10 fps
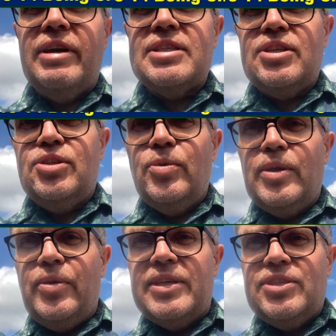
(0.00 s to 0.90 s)
asks you
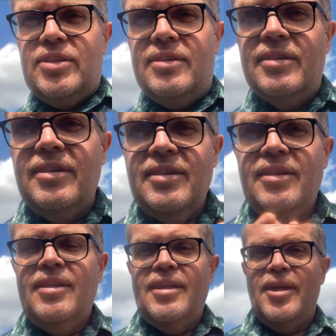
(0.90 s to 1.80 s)
a question.
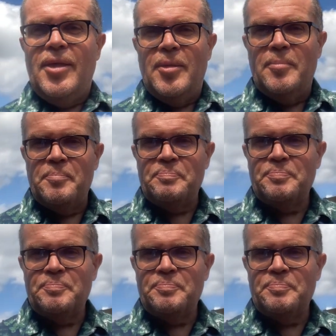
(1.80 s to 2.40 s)
Um,